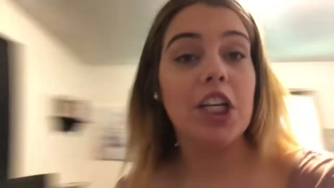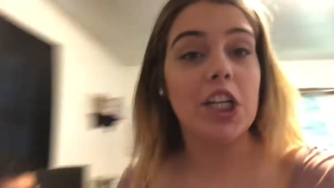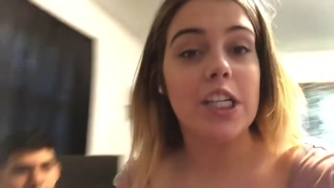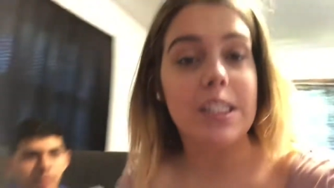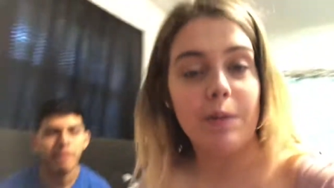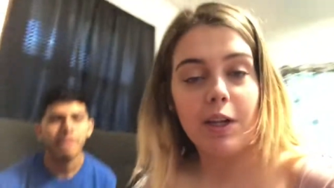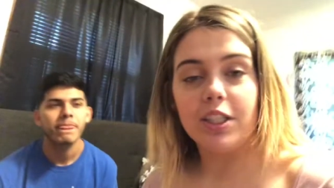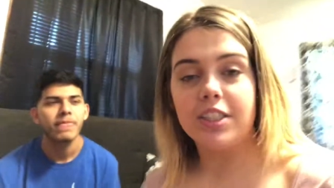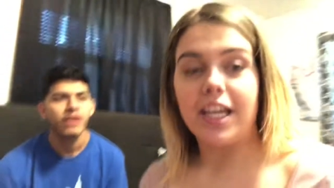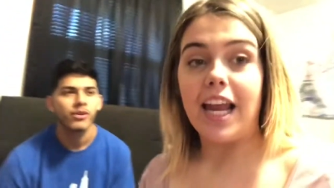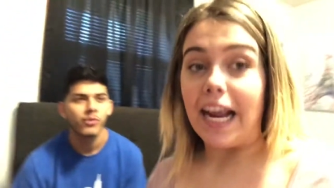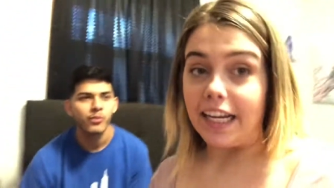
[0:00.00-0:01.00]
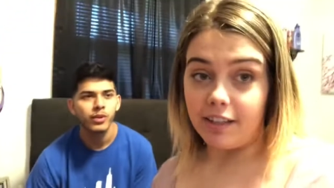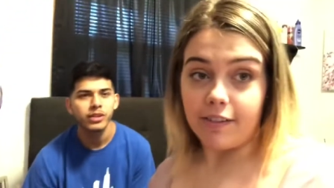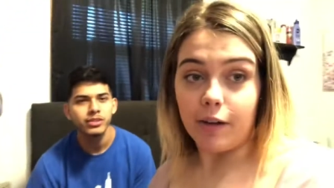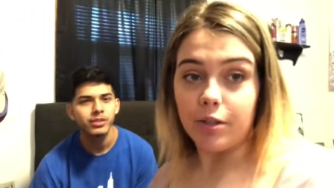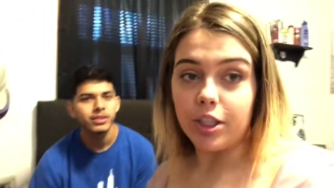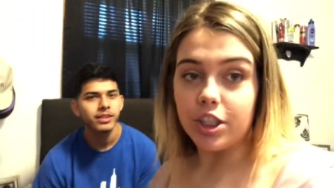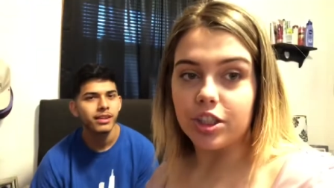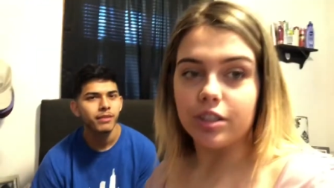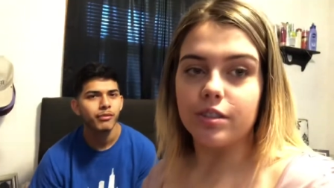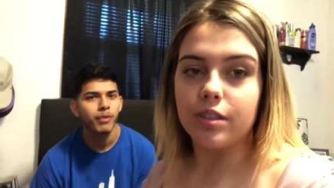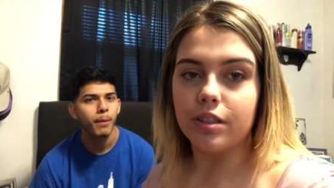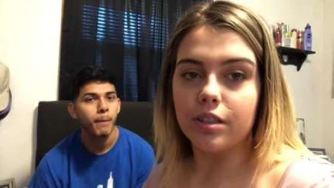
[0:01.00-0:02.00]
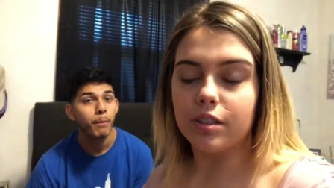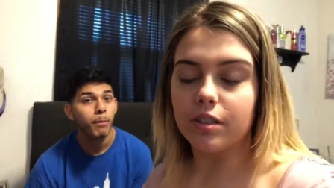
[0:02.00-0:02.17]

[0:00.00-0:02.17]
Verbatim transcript: girls will understand. I need Where foundation. Are you get from?